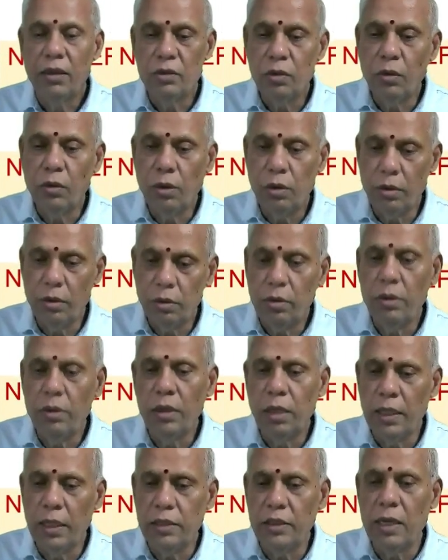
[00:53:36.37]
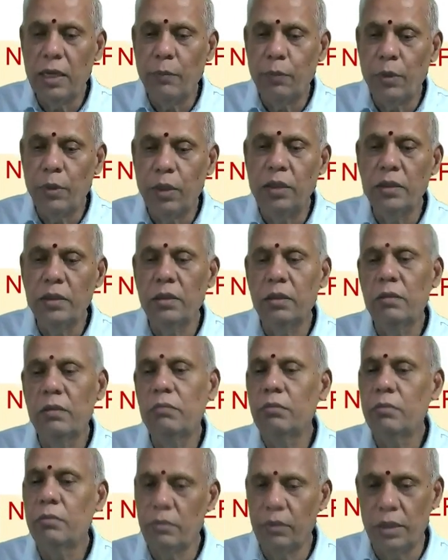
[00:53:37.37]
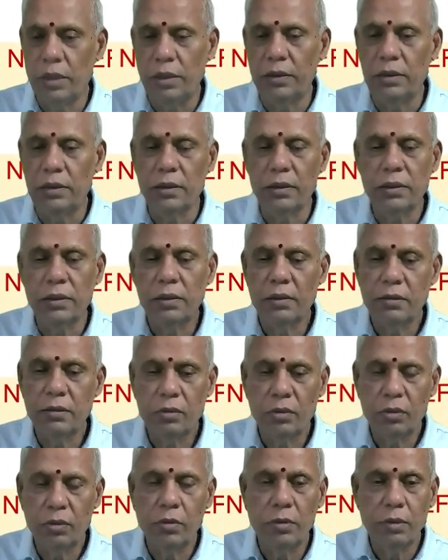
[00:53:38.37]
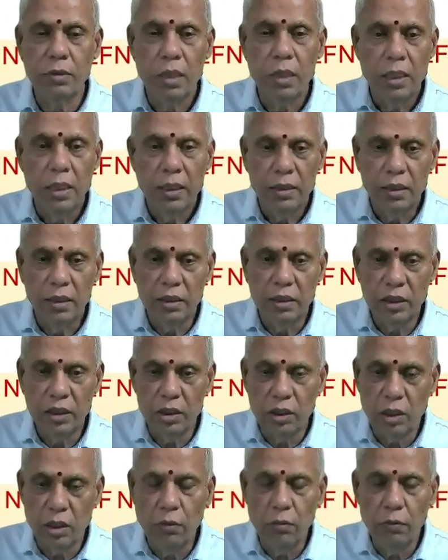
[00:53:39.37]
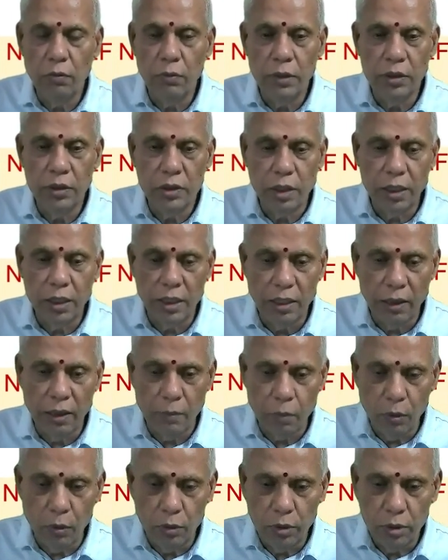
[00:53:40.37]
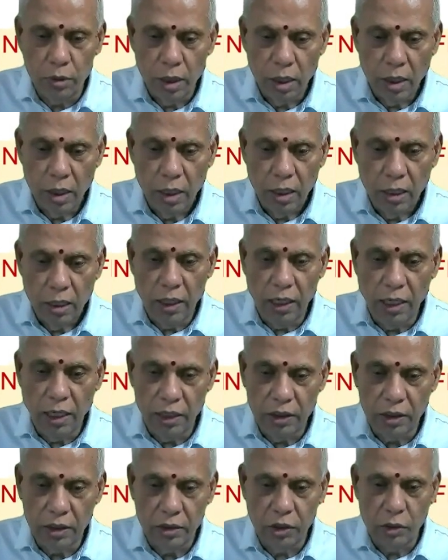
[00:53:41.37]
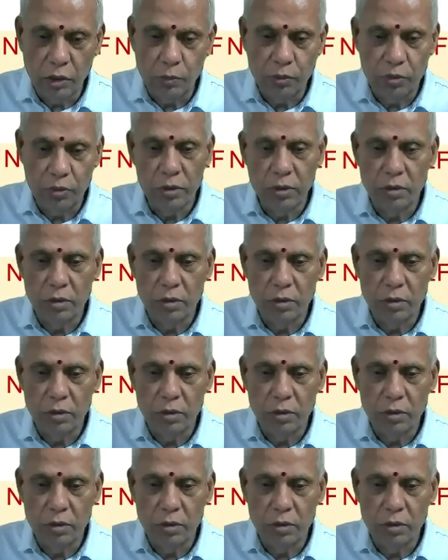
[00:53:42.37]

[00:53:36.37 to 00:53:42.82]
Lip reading: So the example is this. So this is how we study about relationships.